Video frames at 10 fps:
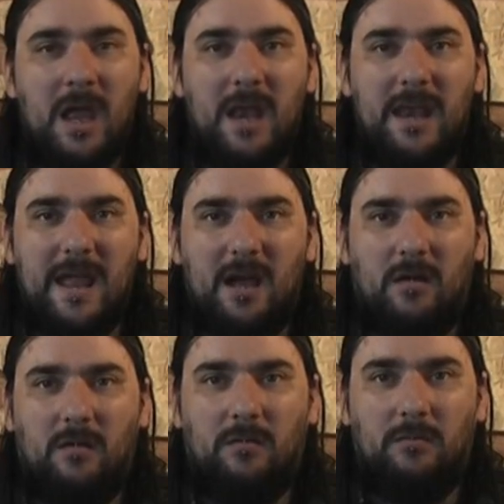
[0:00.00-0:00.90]

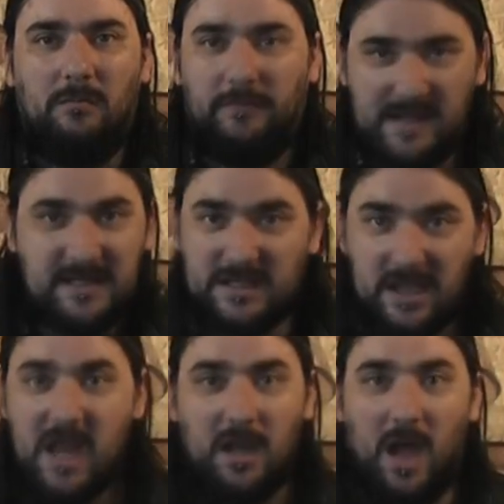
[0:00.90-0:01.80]
Now, that's his
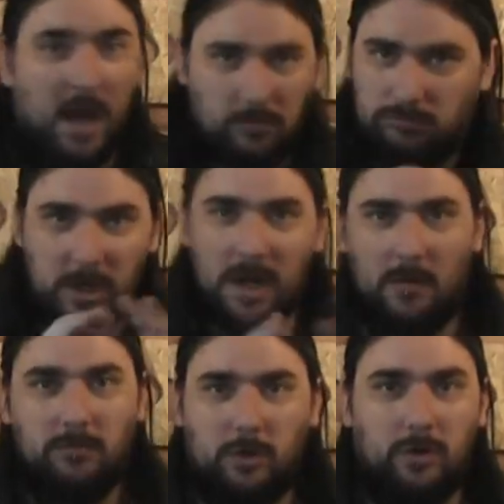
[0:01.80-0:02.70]
thing, and you
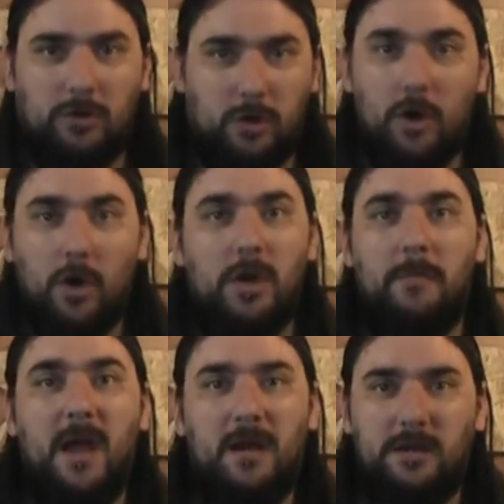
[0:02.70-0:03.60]
know, good on you,
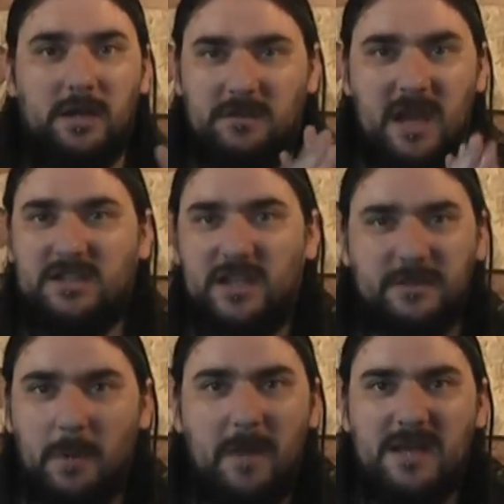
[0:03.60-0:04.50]
man. He's done
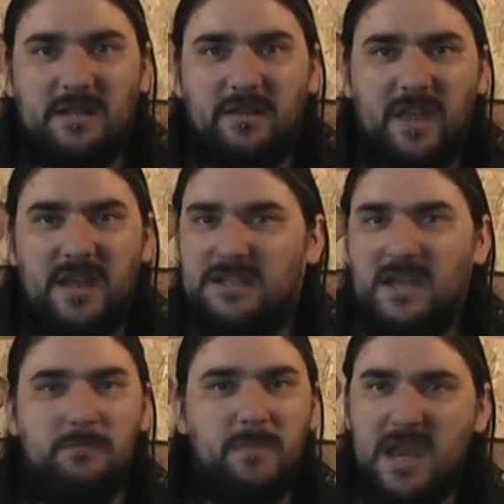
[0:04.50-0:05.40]
some amazing things.
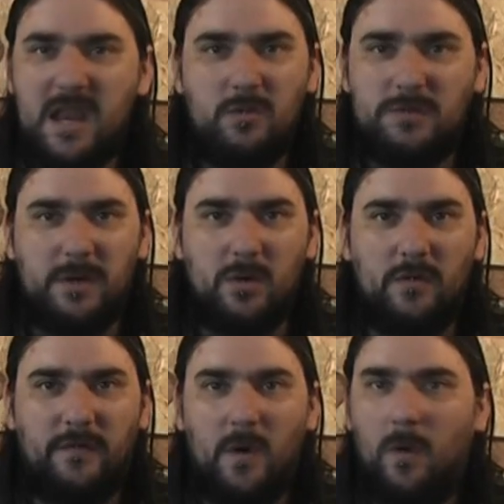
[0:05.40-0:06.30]
His Mini was
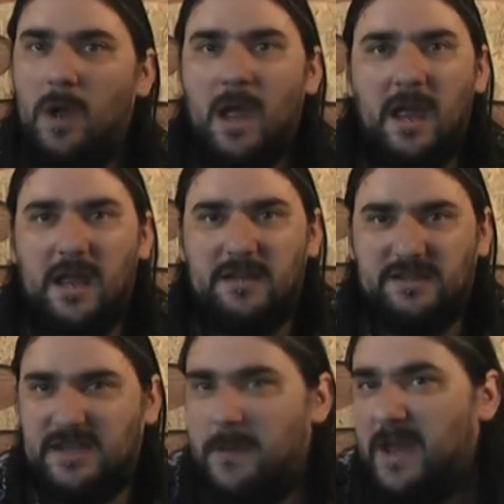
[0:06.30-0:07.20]
beautiful, his
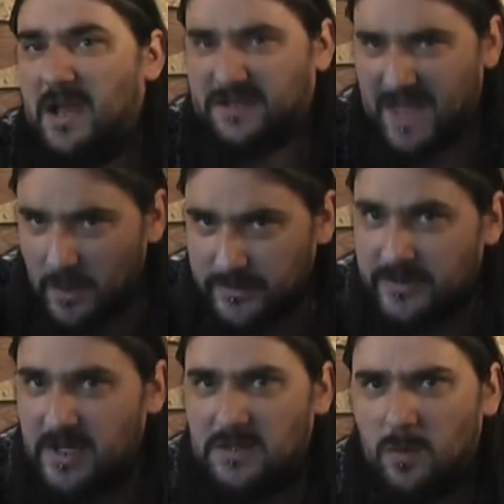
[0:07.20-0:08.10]
CVX 1000
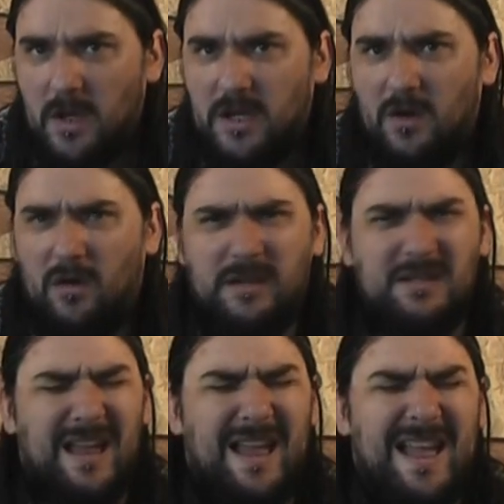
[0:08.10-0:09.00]
that he's working on is
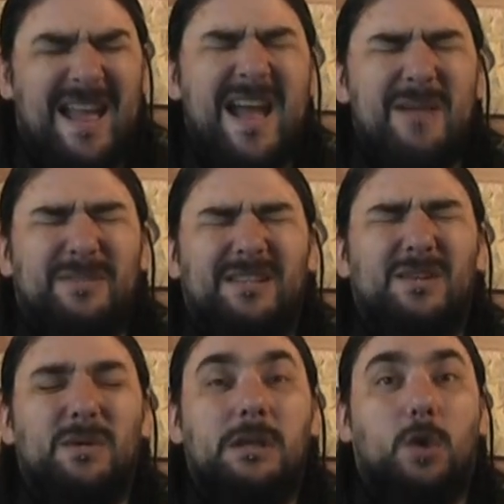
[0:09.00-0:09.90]

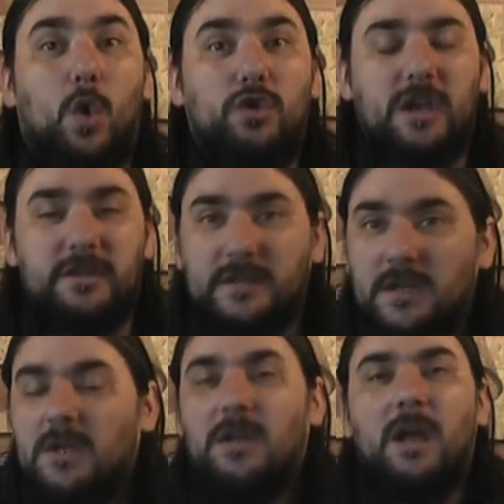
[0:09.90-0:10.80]
absolutely gorgeous.
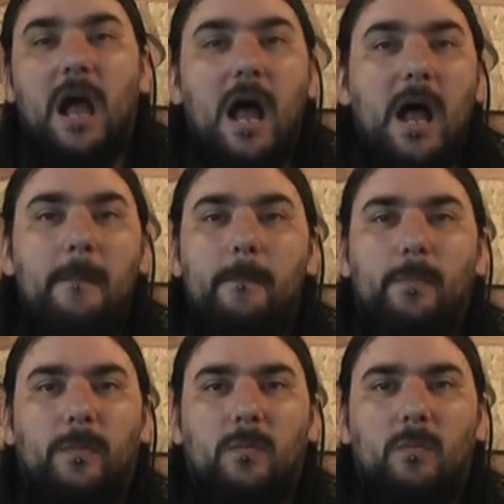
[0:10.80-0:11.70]

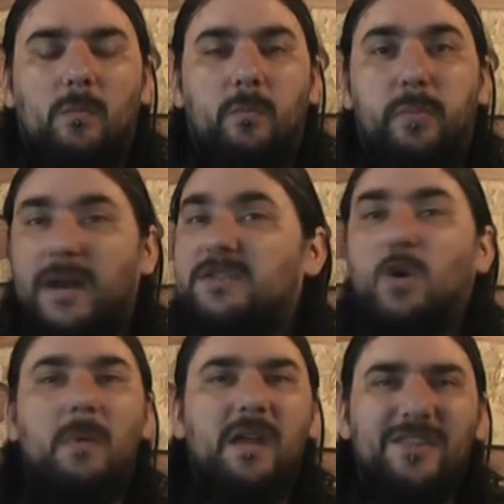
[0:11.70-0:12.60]
But it's
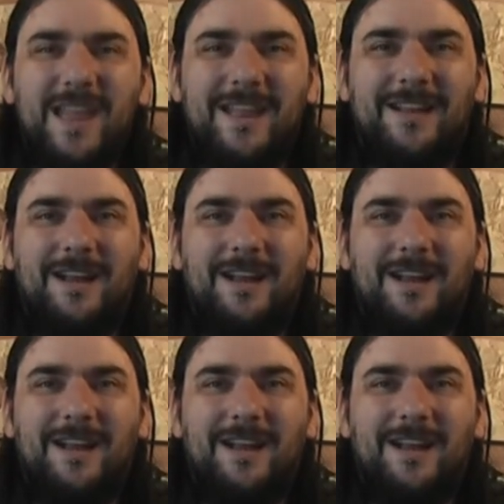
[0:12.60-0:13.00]
not my thing.